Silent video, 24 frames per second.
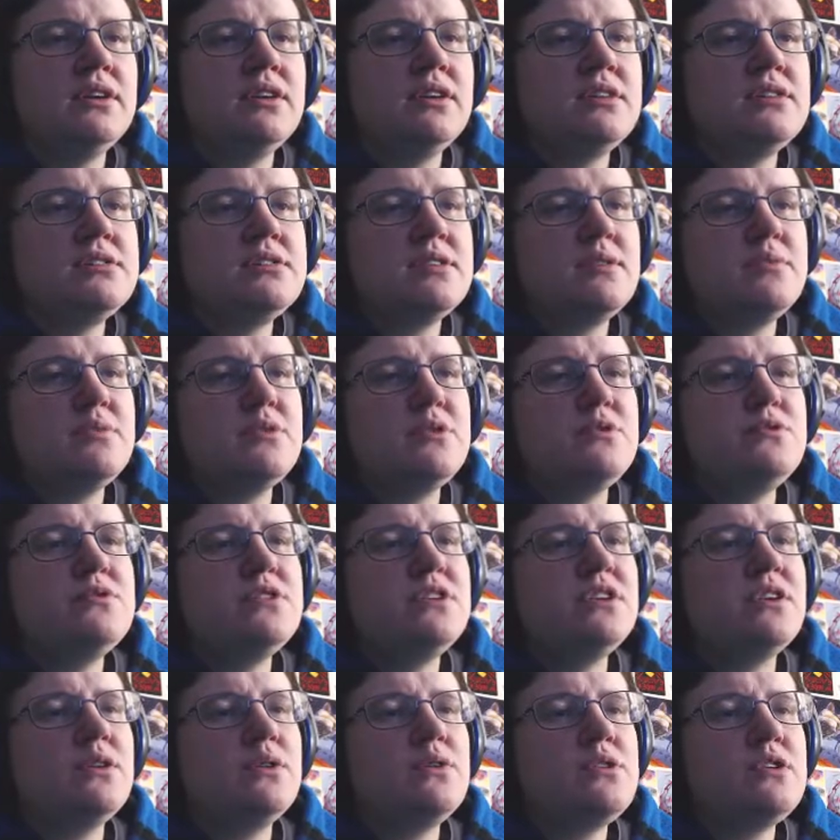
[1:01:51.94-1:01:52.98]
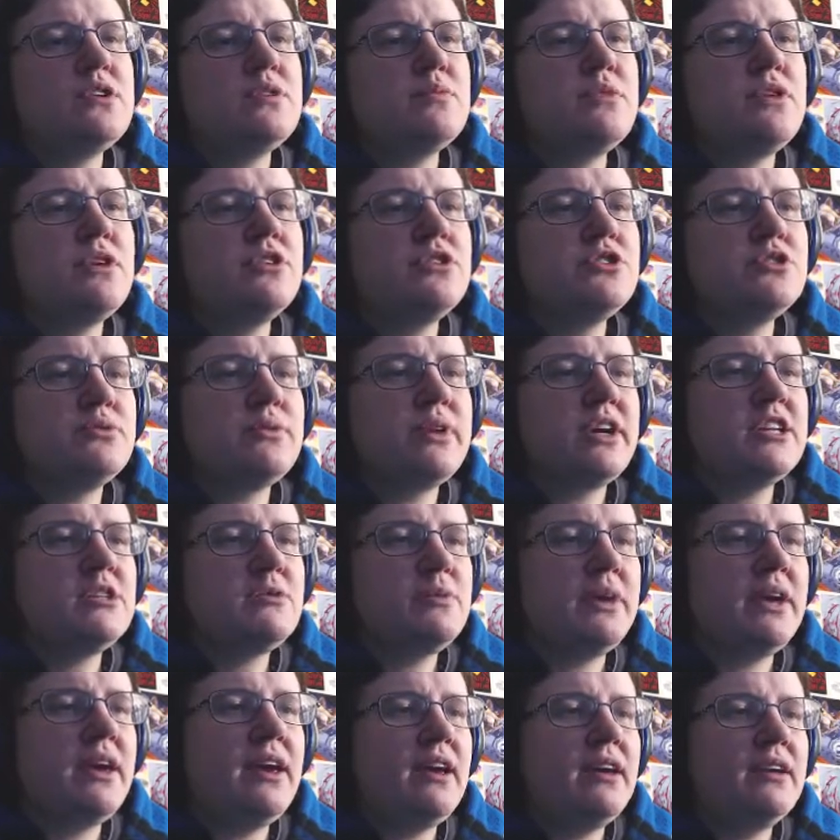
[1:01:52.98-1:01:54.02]
Some moons ago the Amalj'aa raids
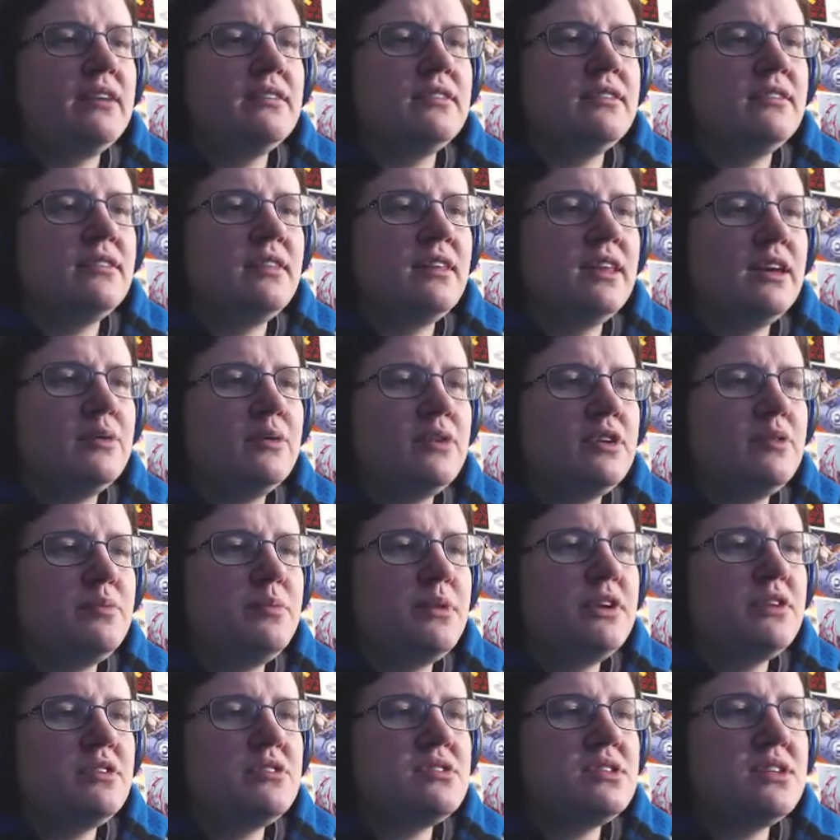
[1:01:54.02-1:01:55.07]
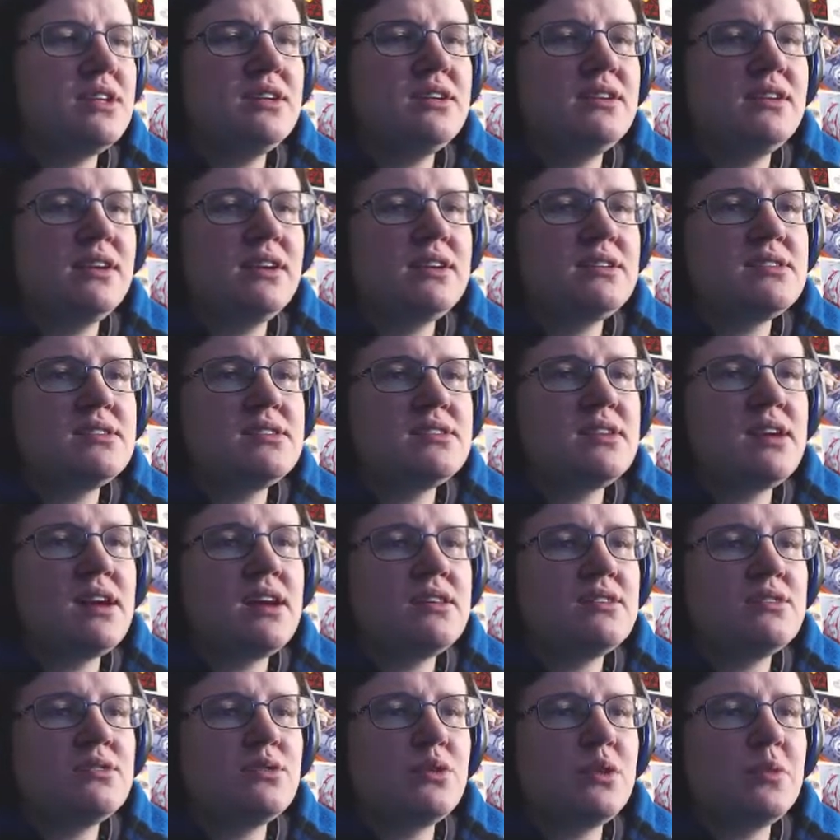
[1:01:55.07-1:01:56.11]
began. They would appear sudden as a
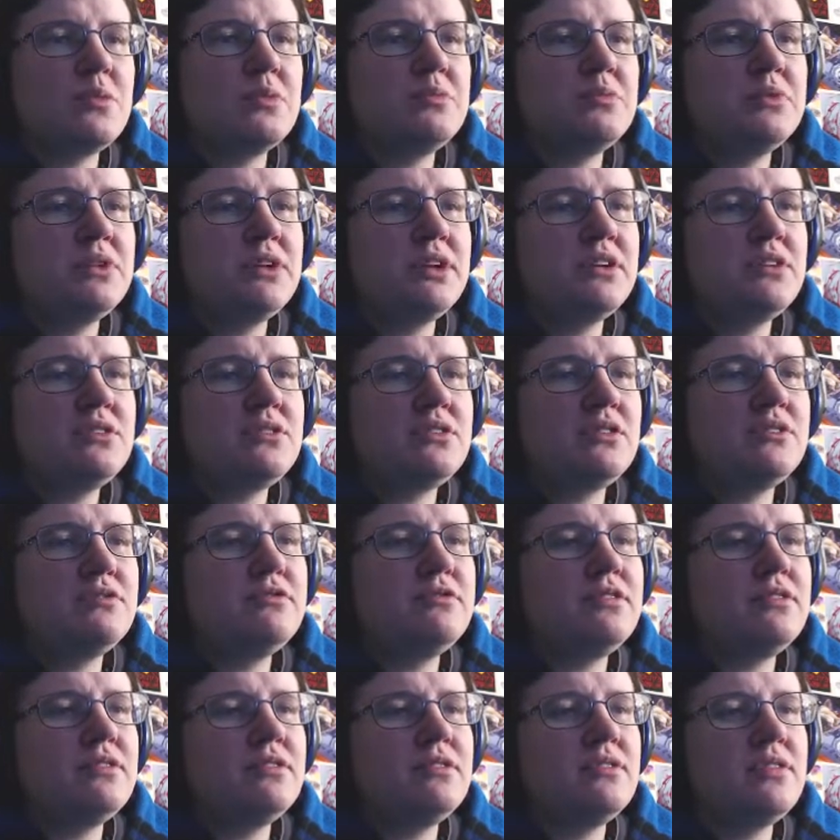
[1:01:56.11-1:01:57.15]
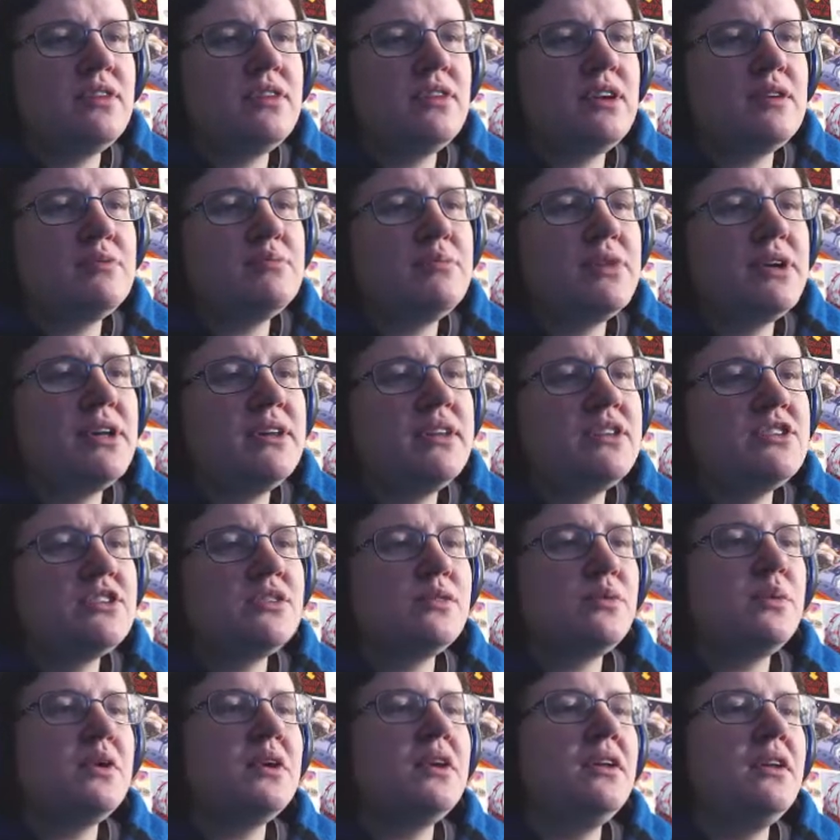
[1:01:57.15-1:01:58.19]
sandstorm and plunder the and pillage
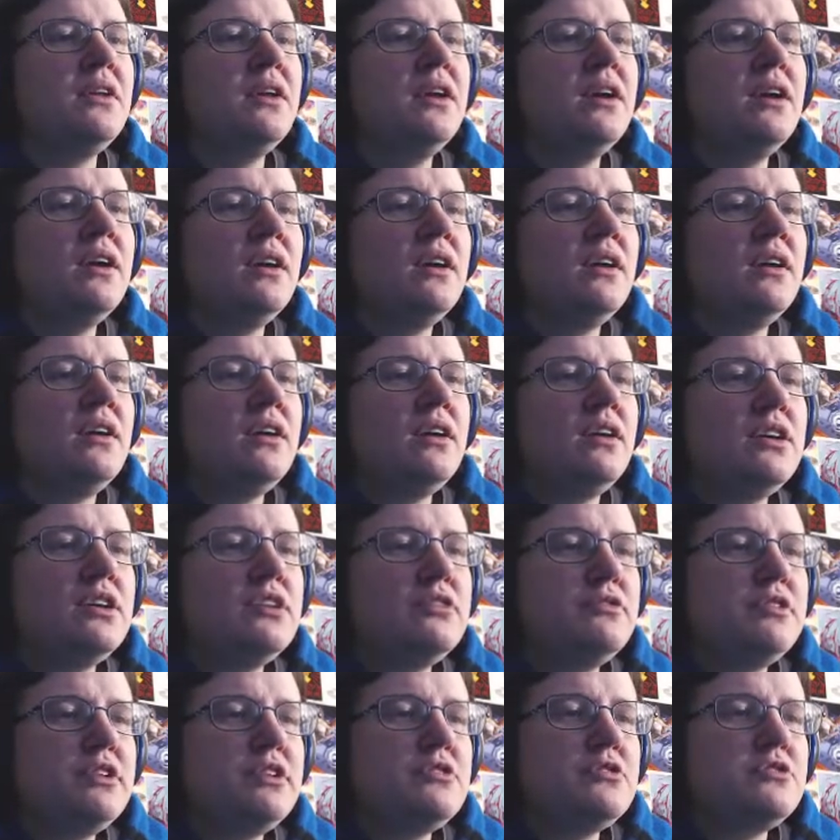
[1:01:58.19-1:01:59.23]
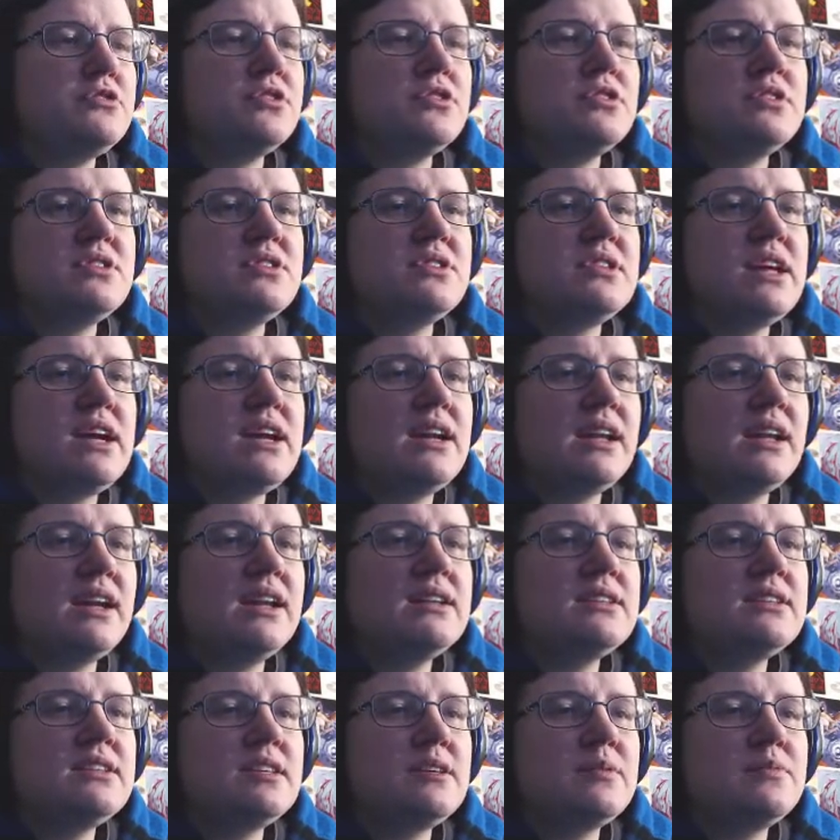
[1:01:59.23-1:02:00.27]
at will. Our defenders couldn't stand
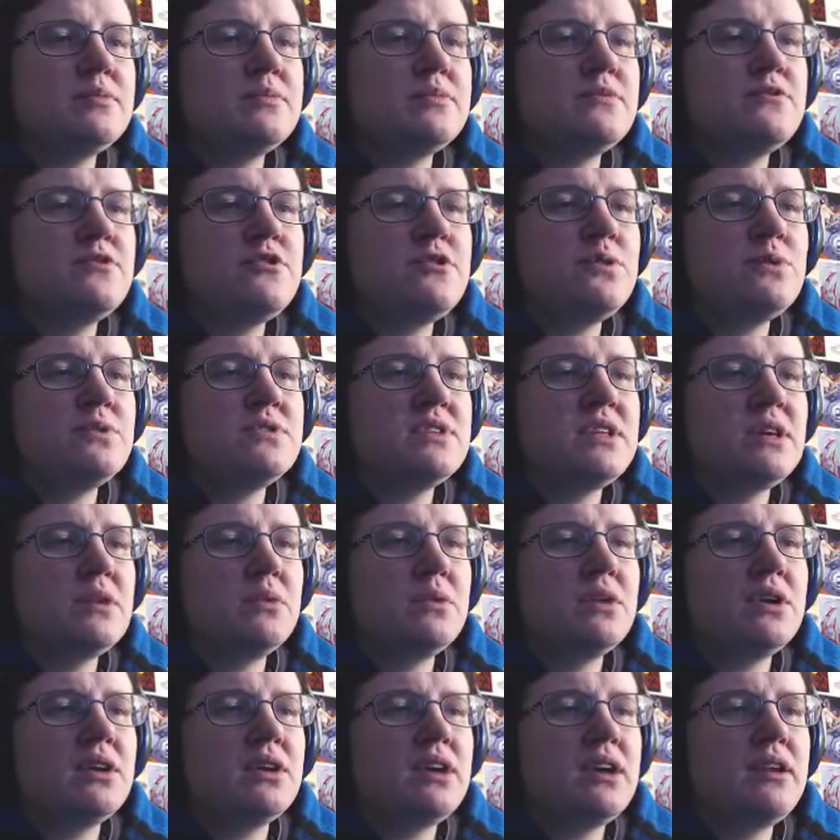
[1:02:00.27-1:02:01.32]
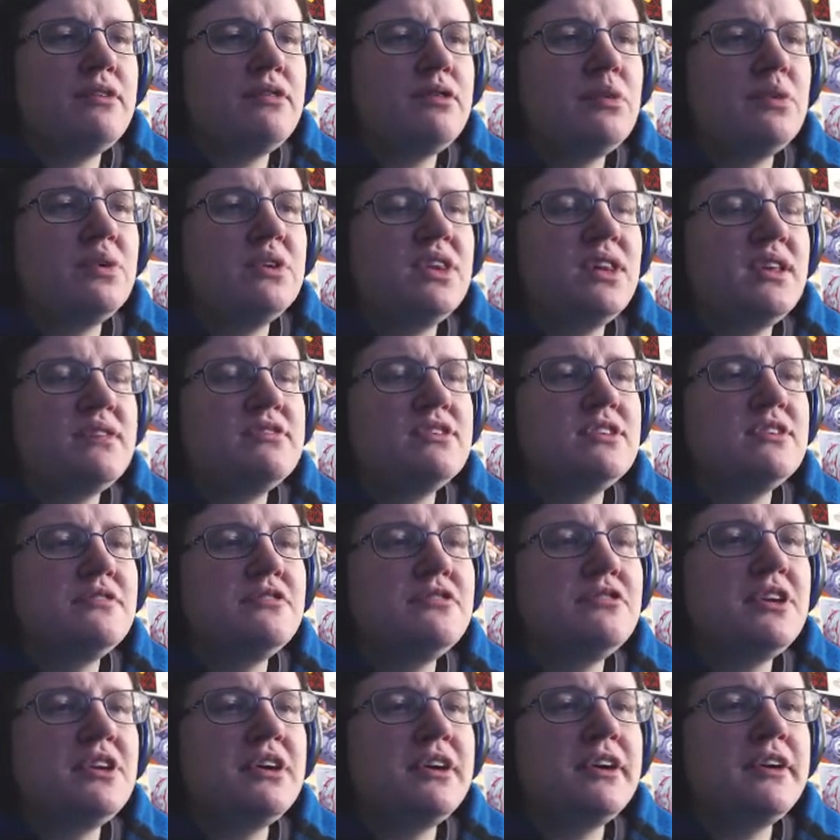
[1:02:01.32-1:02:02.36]
against them, few as they were. Everyone lived in
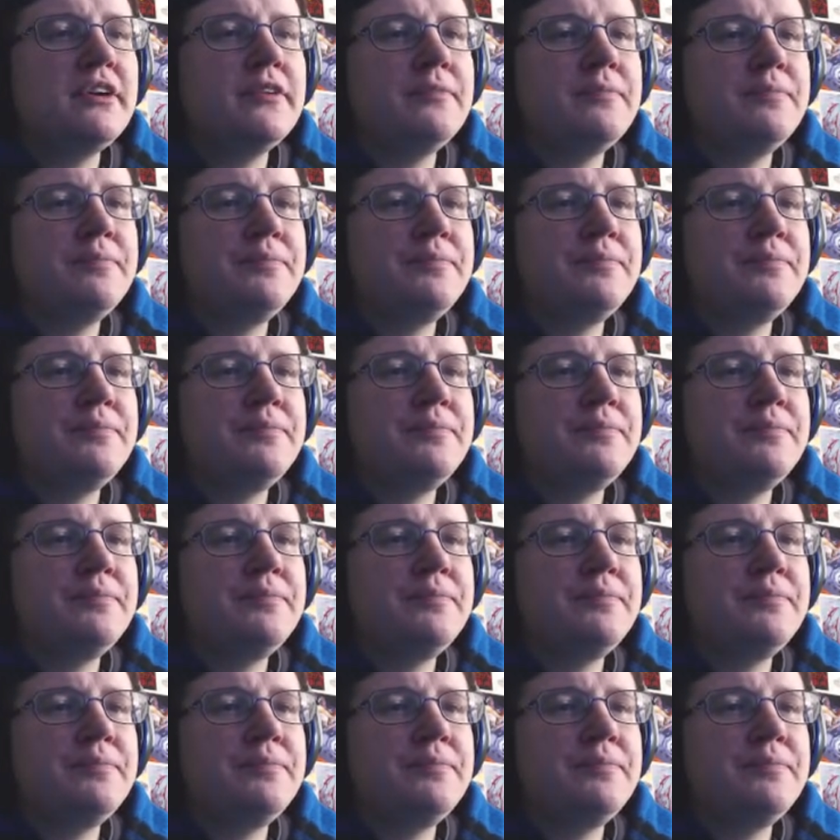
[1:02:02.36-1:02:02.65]
fear.